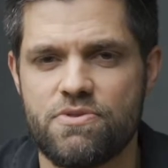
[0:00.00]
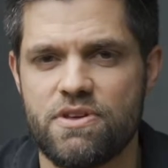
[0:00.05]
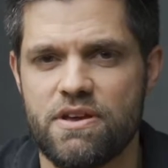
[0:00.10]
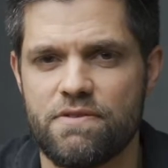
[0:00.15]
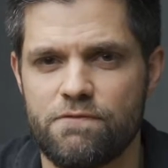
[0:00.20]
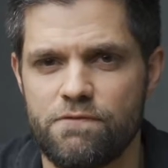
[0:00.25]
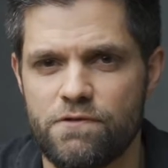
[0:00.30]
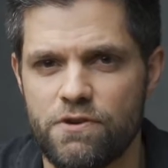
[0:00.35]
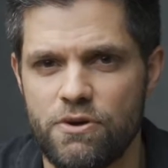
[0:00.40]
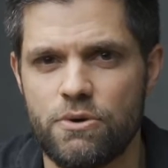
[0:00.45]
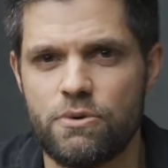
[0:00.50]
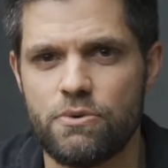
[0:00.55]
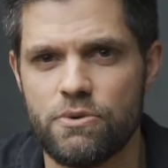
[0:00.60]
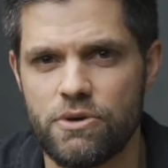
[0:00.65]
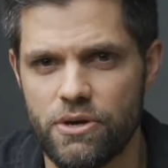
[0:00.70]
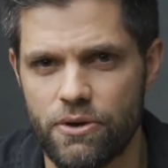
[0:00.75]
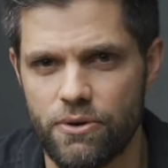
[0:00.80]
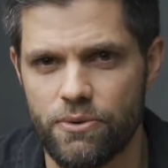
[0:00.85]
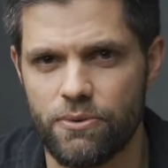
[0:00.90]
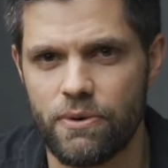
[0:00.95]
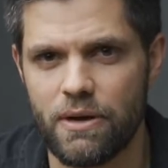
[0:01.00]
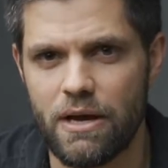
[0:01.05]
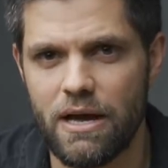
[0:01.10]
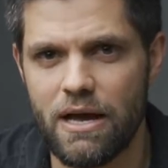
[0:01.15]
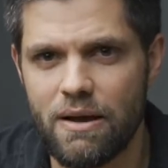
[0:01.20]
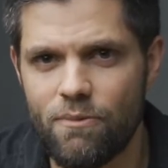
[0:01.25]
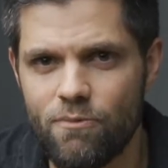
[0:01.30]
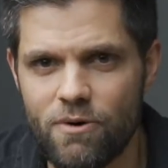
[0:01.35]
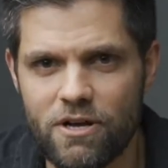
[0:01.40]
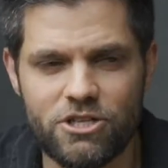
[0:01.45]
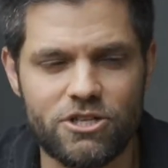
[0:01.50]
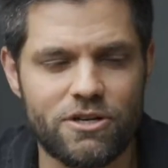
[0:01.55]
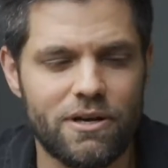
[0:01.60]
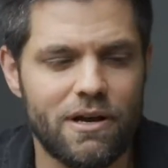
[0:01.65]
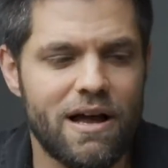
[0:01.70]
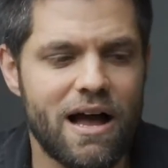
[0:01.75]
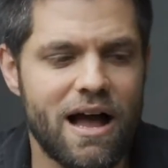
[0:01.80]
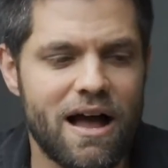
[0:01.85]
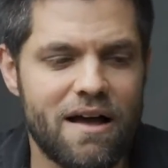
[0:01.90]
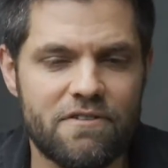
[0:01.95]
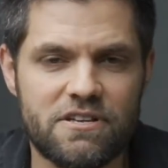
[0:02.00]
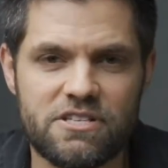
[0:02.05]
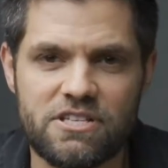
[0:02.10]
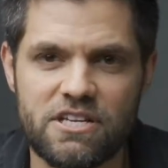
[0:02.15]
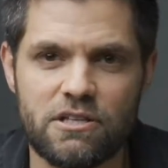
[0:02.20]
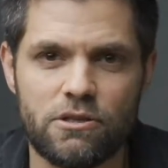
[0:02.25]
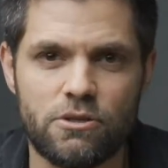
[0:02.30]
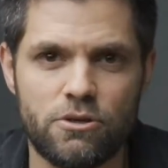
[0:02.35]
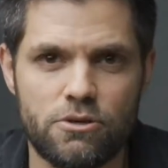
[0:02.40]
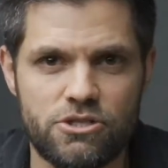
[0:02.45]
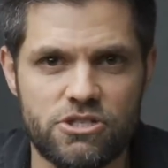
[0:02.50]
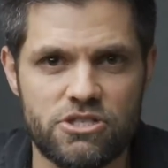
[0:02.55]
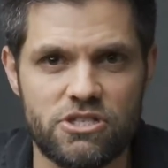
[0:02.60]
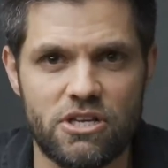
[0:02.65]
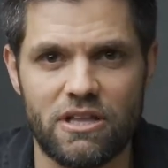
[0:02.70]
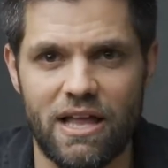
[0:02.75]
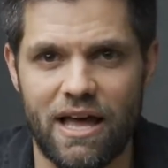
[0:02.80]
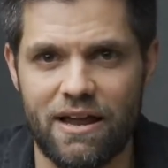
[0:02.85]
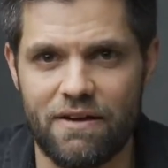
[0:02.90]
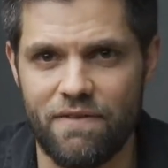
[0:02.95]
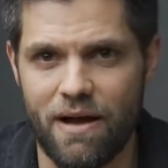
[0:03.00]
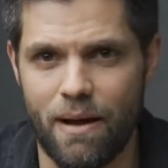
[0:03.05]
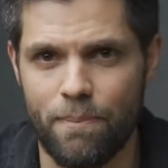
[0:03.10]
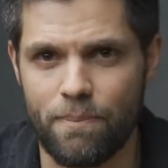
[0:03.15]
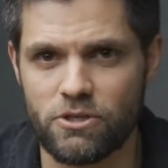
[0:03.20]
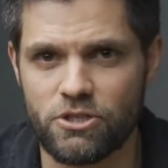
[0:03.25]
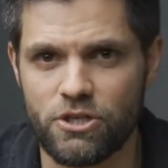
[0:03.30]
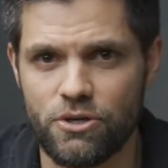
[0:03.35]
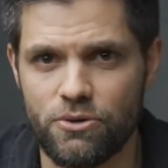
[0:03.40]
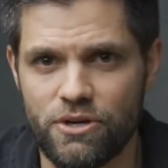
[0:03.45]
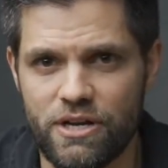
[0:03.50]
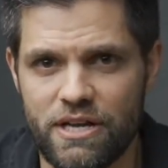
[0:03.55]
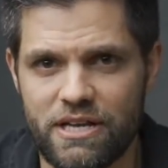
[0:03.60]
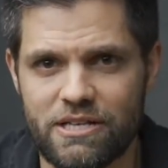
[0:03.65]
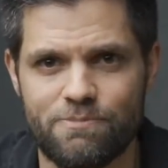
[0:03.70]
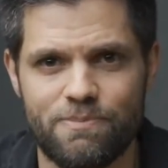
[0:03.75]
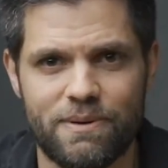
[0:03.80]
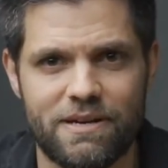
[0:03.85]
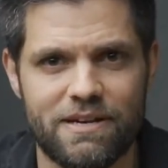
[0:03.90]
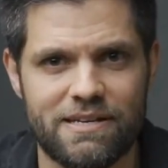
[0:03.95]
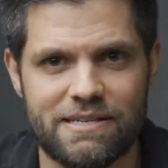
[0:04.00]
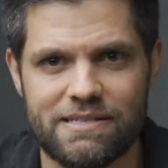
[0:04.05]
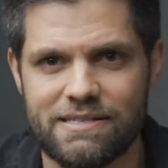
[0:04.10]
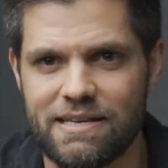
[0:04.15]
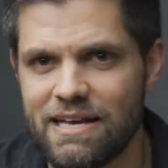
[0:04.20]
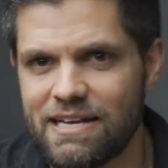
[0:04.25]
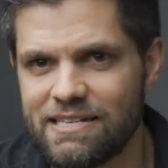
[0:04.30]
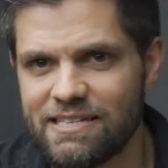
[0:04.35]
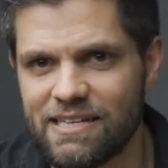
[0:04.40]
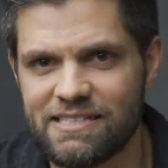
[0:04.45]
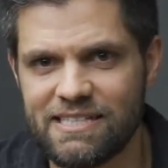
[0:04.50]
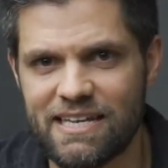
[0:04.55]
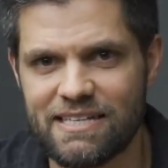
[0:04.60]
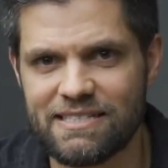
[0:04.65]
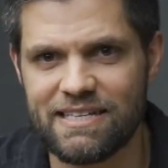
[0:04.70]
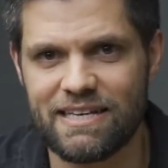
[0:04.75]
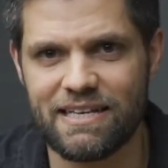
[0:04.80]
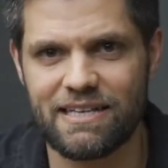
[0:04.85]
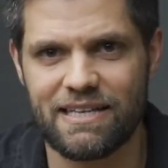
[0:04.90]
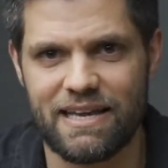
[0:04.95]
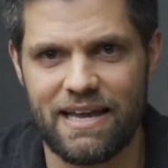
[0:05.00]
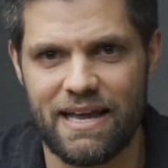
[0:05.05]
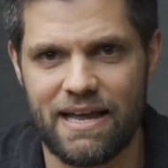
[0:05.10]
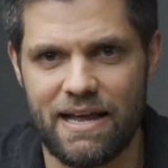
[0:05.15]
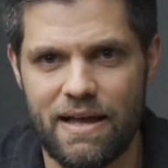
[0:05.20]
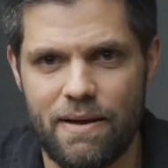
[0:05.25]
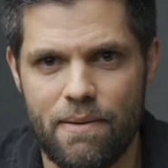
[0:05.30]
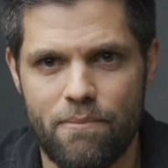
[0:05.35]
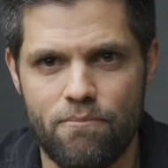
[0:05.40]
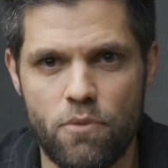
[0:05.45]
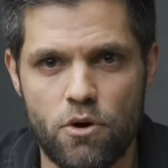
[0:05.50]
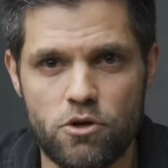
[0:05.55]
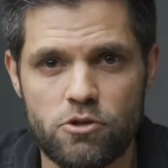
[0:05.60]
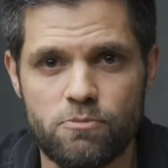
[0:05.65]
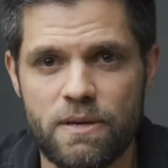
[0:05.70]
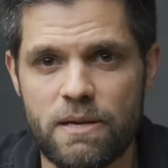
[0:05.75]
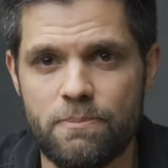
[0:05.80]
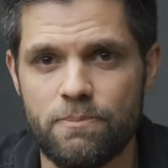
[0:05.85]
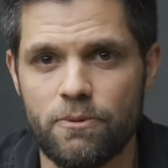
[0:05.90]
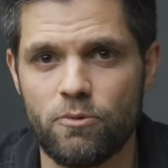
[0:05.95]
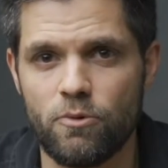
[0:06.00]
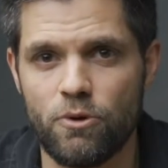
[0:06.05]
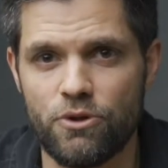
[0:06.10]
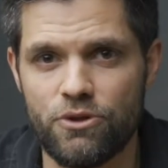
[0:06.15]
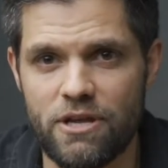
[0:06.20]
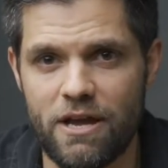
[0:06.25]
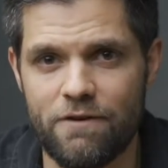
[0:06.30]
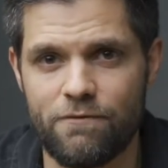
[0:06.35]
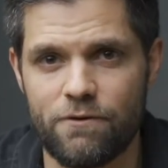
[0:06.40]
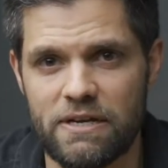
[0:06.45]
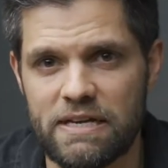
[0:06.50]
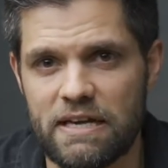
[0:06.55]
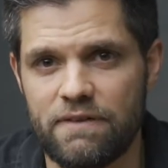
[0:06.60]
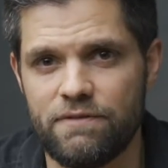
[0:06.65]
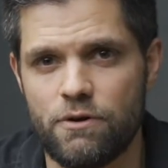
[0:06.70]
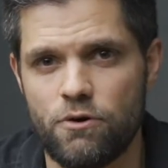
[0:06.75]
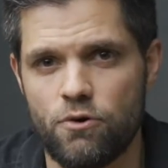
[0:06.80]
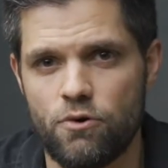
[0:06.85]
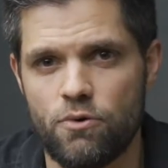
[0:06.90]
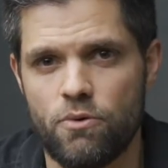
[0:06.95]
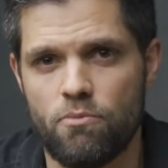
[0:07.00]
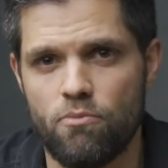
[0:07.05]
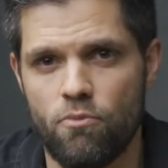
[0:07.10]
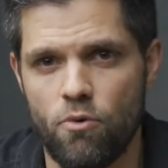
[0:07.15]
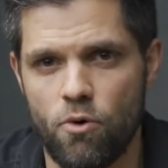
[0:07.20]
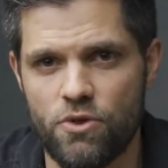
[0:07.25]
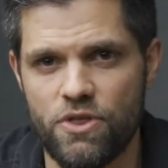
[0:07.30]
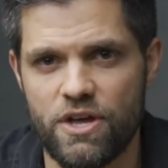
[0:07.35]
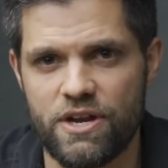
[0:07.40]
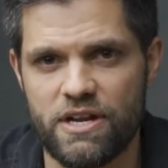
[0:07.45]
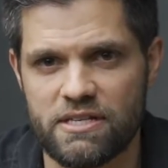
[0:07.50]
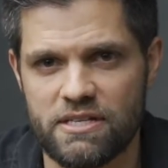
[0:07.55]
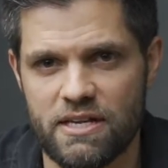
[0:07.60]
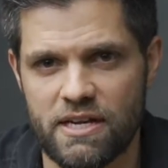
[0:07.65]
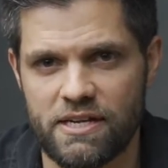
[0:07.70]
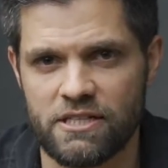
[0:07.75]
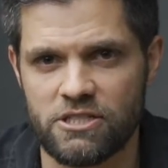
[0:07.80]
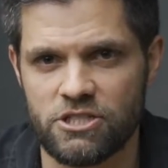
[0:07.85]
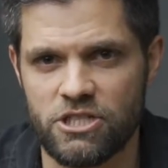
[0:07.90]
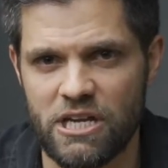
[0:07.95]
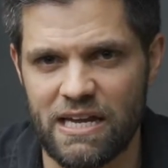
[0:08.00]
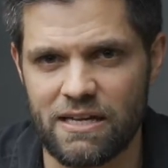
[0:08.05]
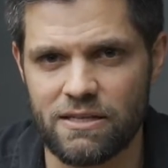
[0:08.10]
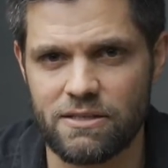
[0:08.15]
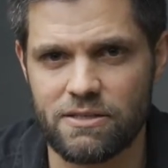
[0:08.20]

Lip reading: they view you, which obviously loses a lot of opportunities because statistically, most people will never give you more than a second chance.